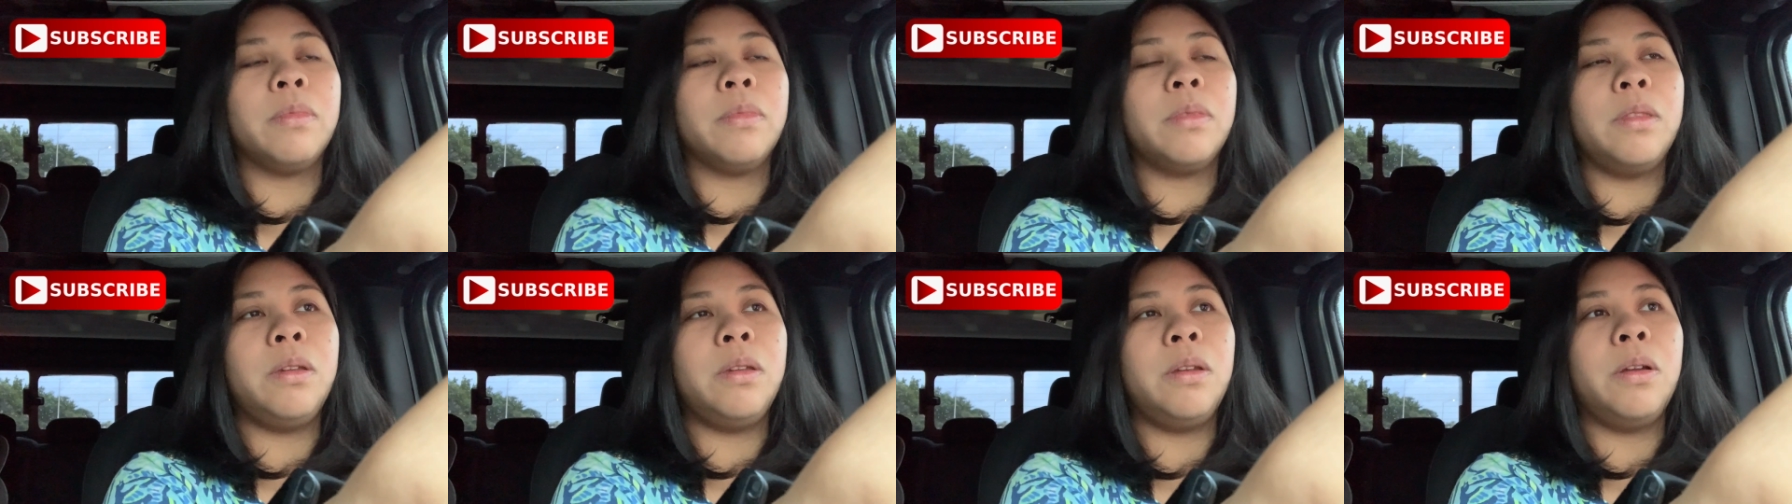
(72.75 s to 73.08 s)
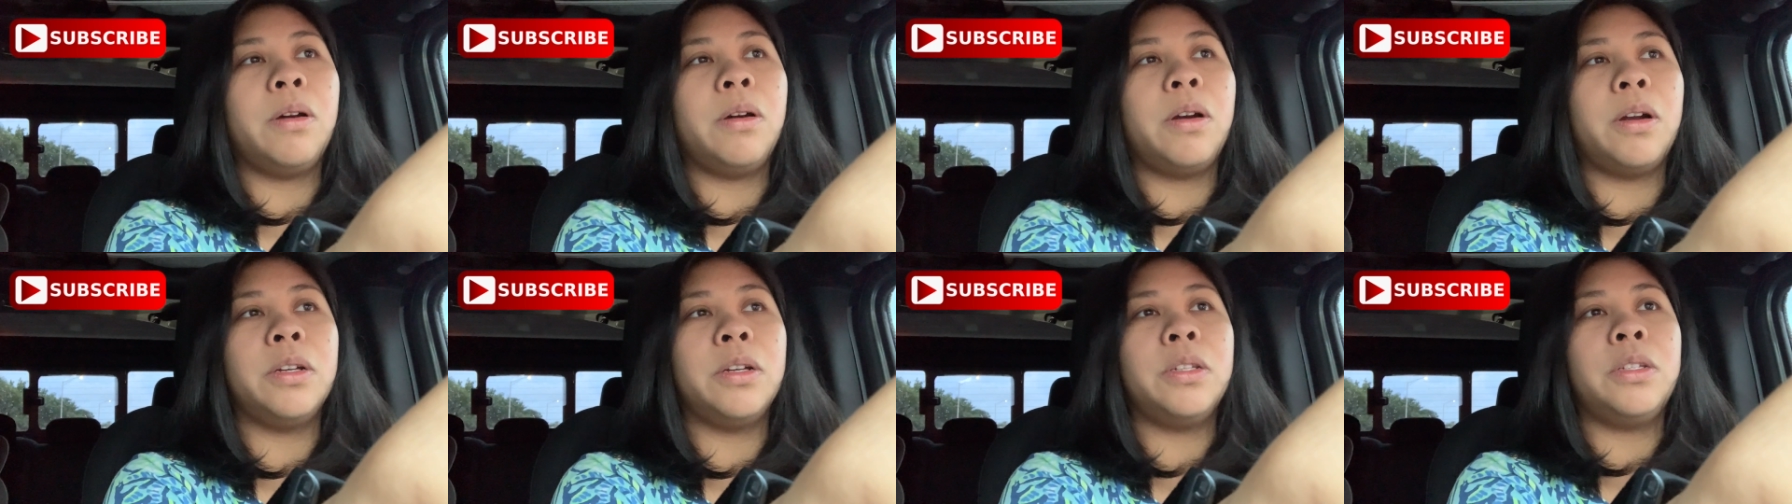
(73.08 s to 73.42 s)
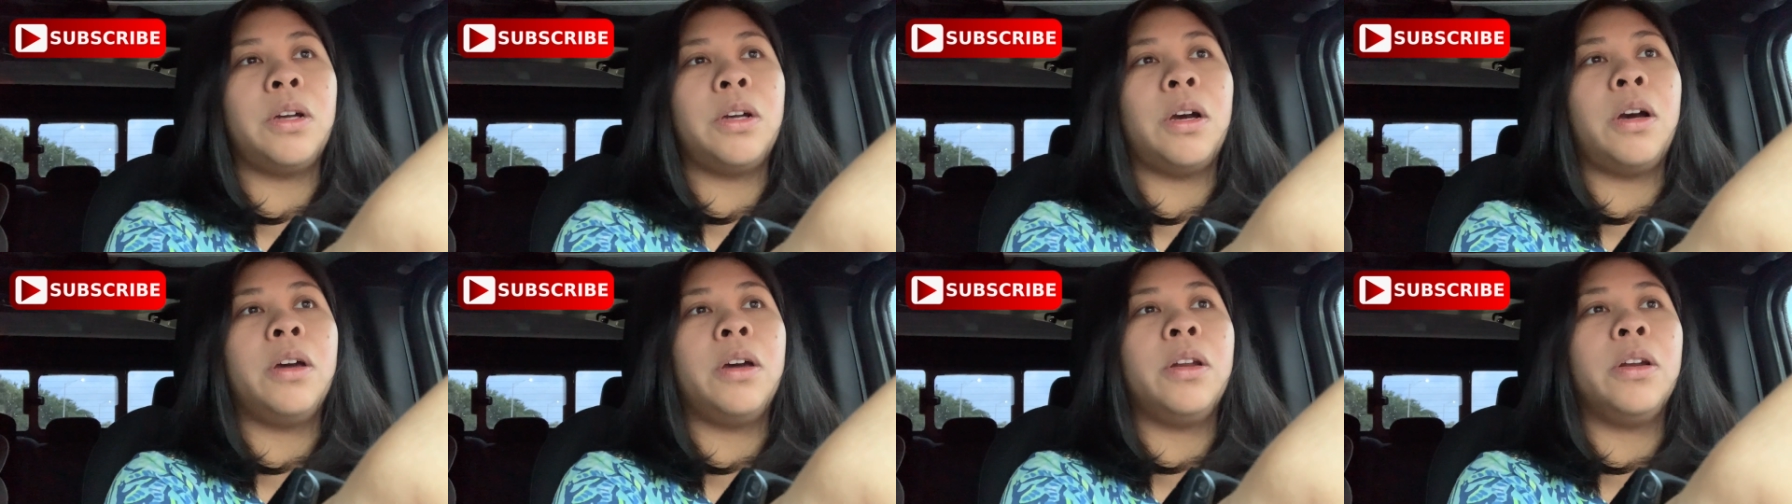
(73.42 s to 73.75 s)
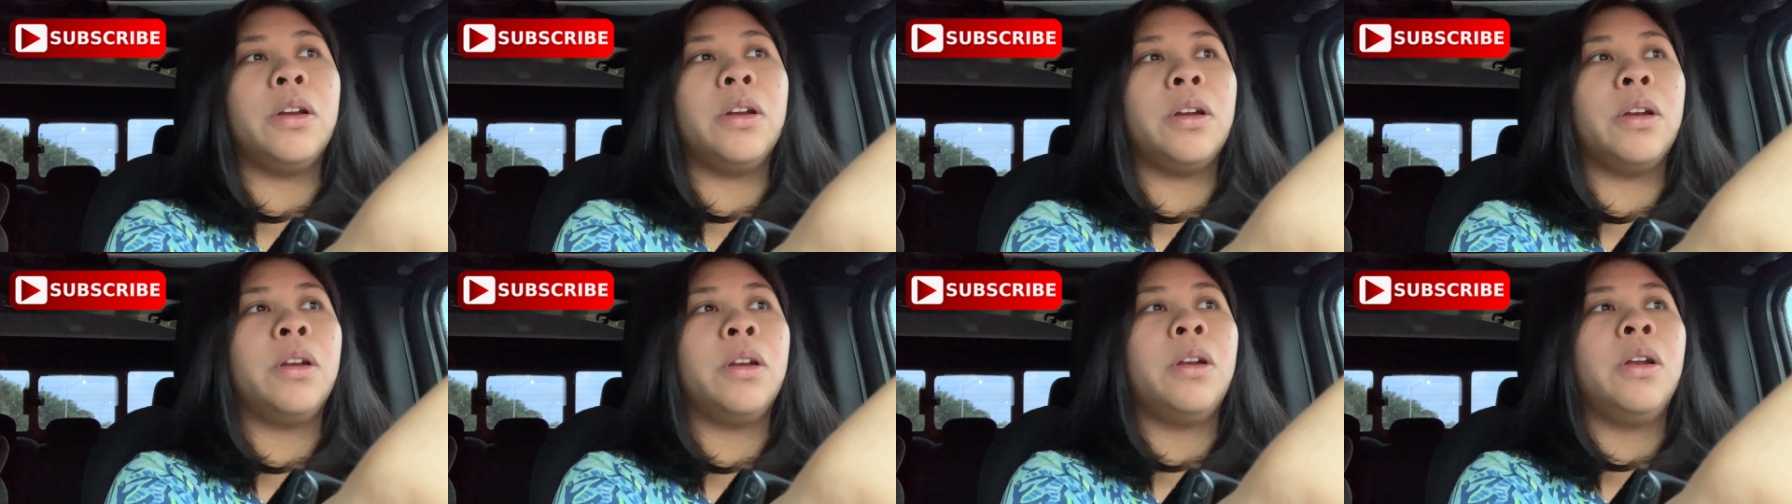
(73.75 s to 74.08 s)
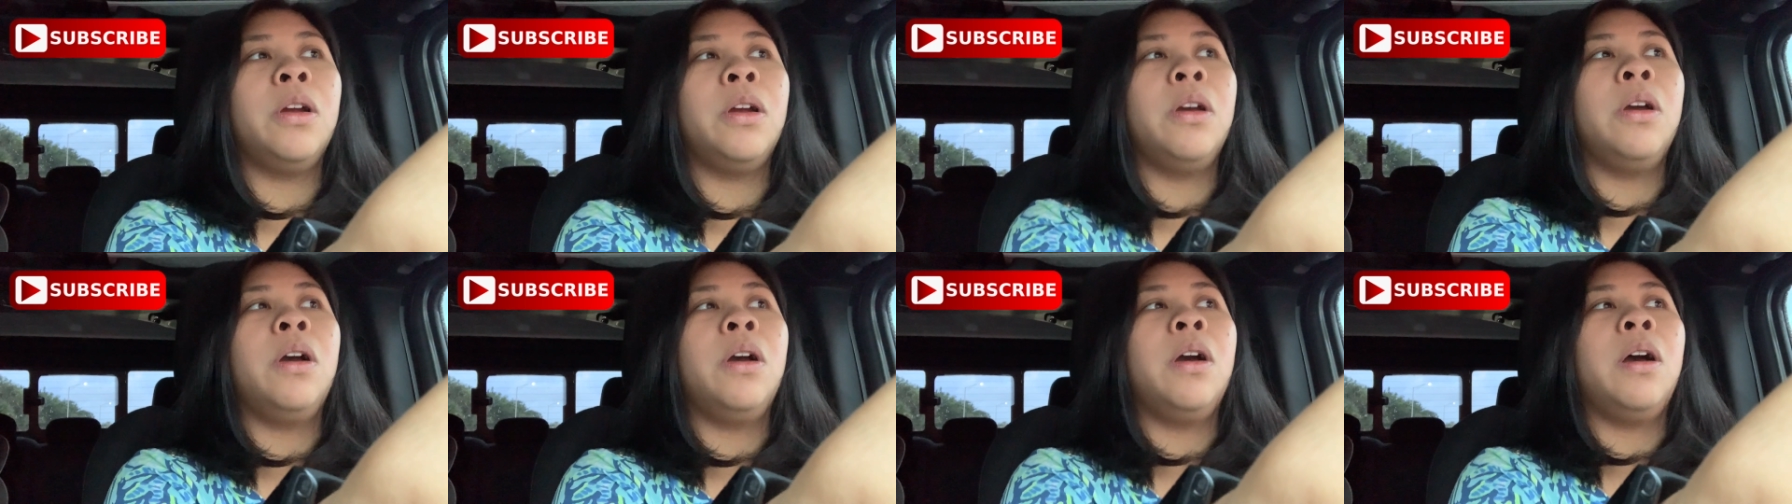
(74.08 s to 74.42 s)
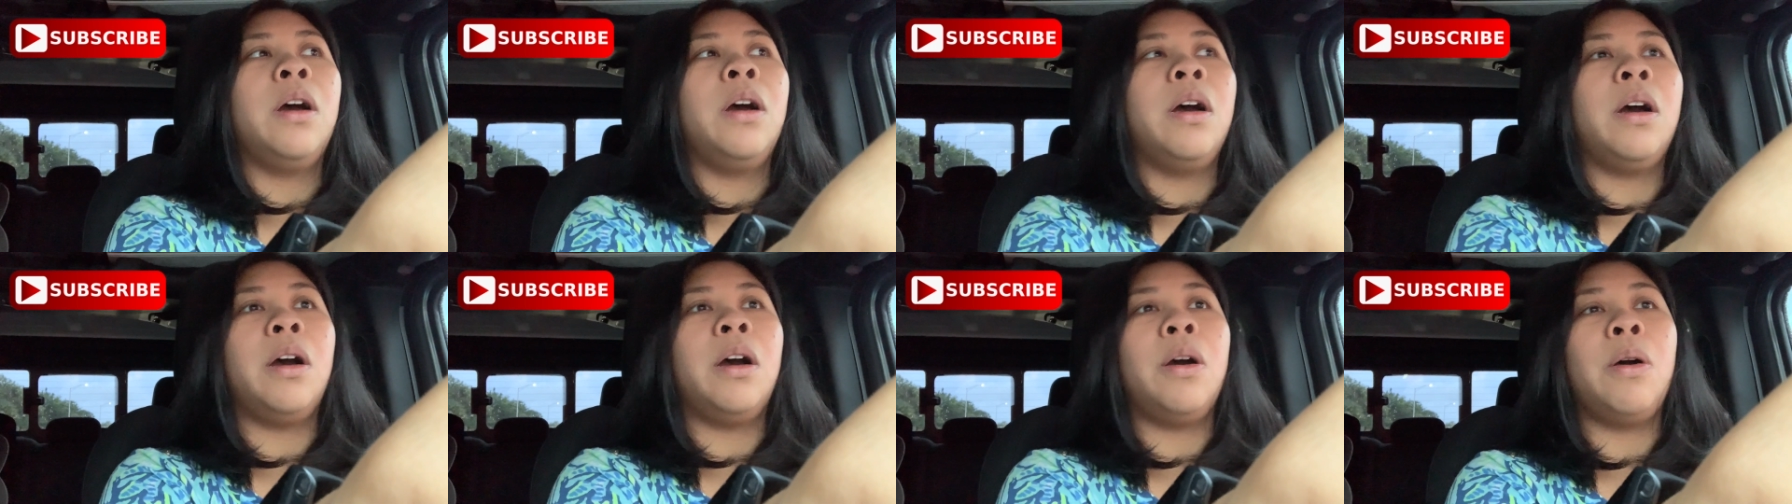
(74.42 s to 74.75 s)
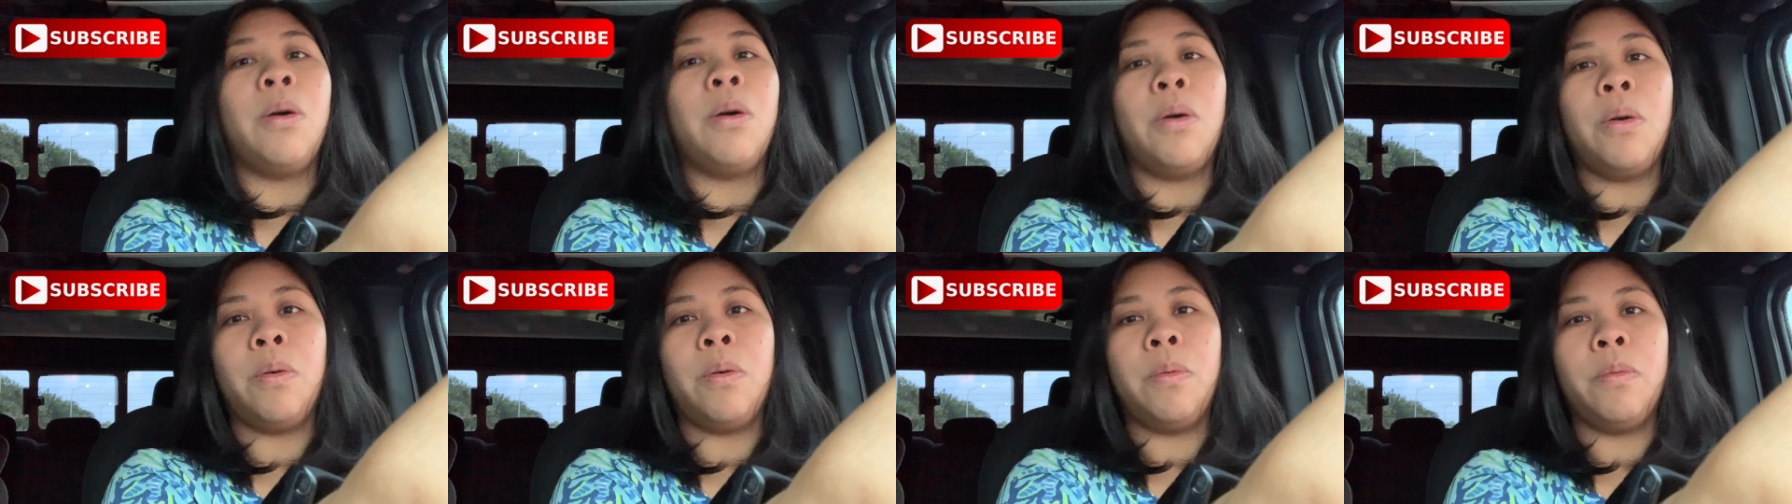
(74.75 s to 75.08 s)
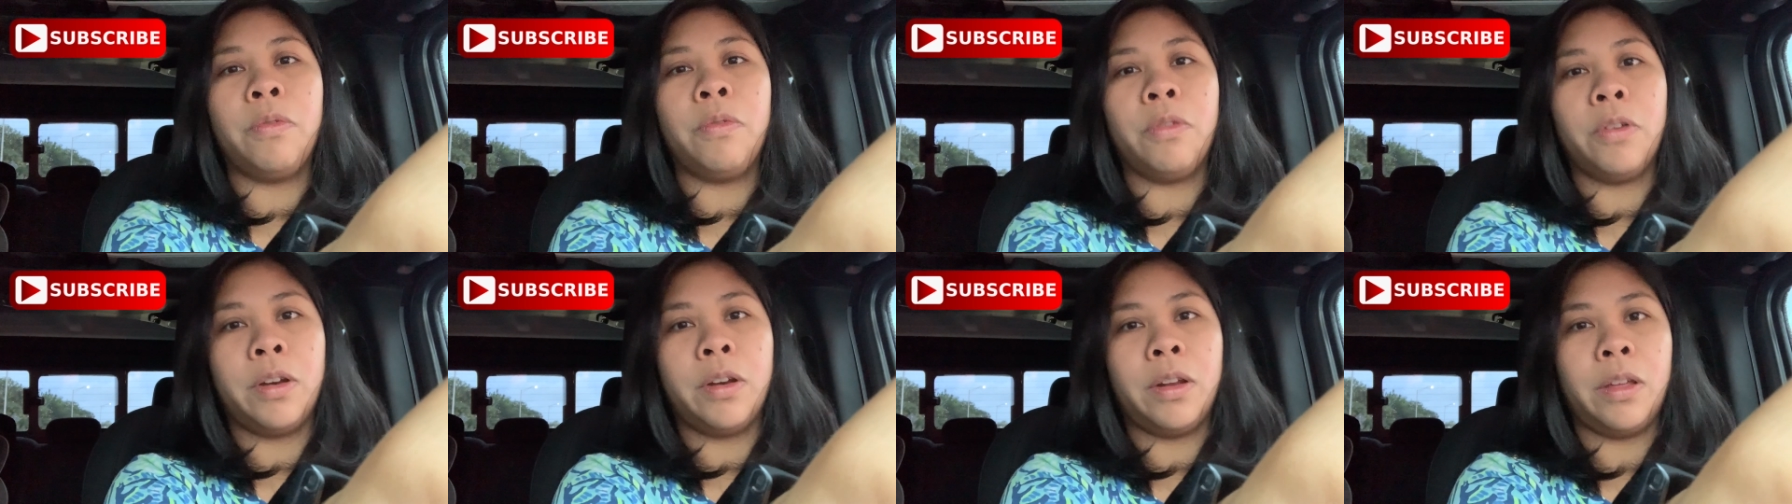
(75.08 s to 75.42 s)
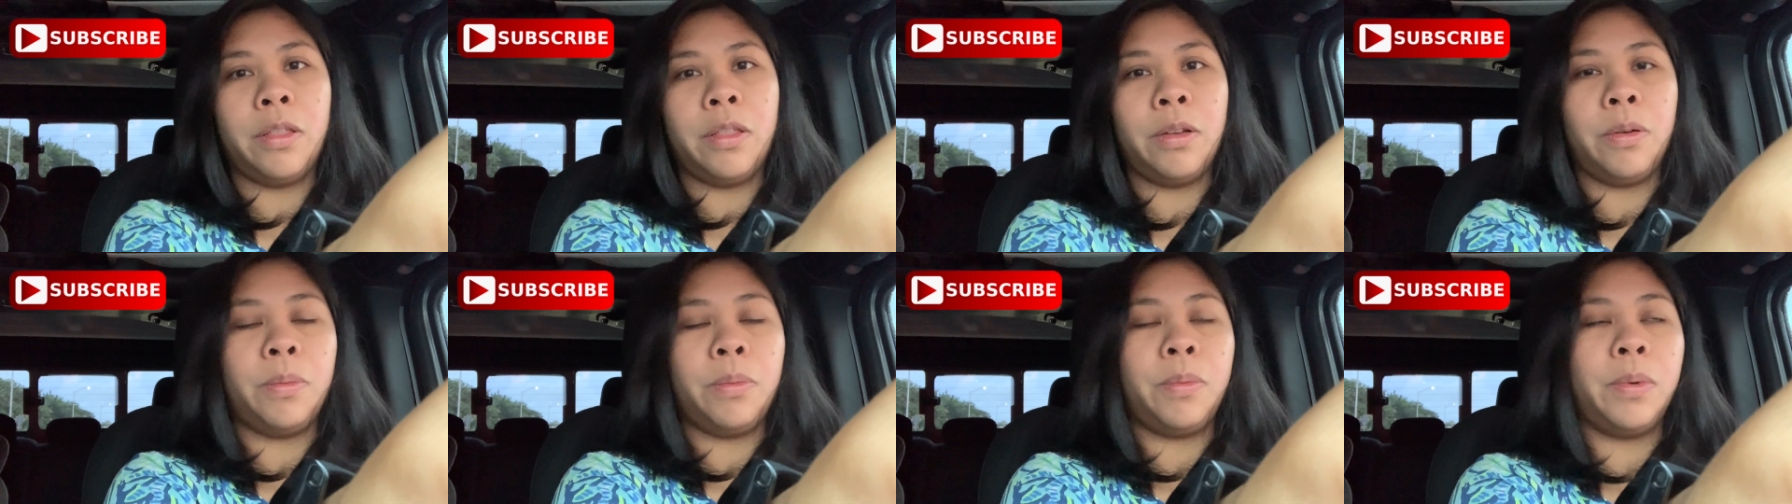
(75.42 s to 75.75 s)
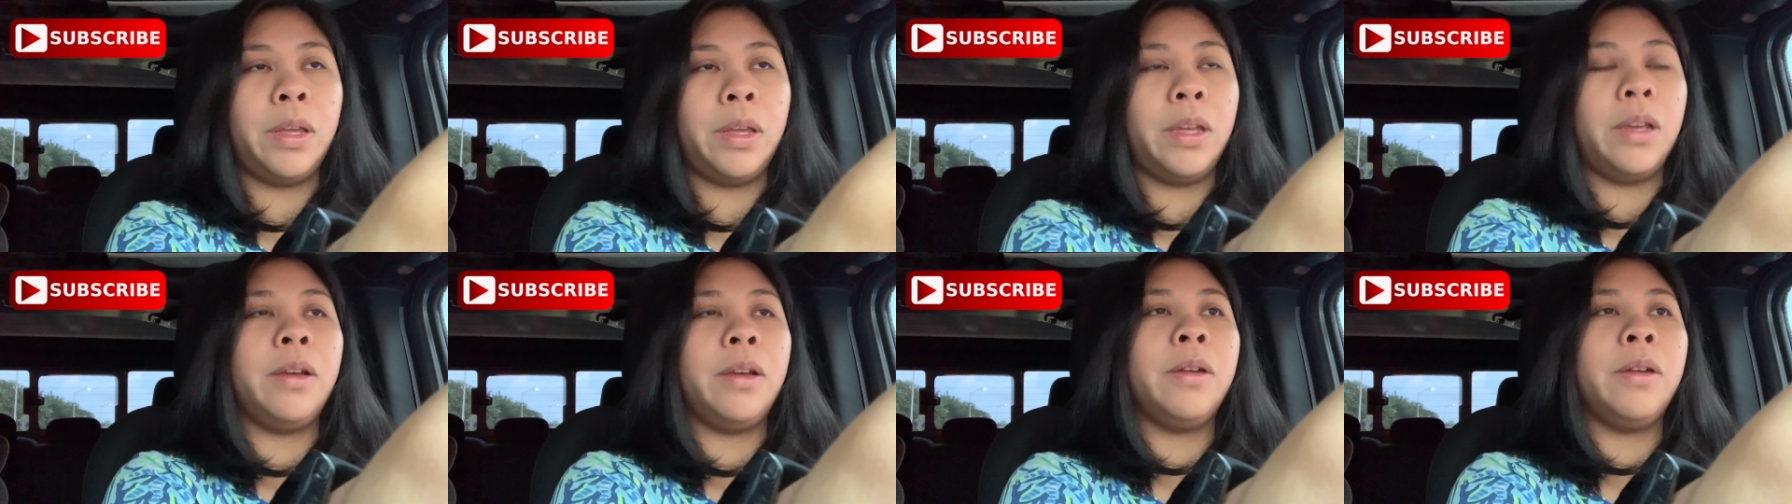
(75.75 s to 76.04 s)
you know, our daughter home for another week.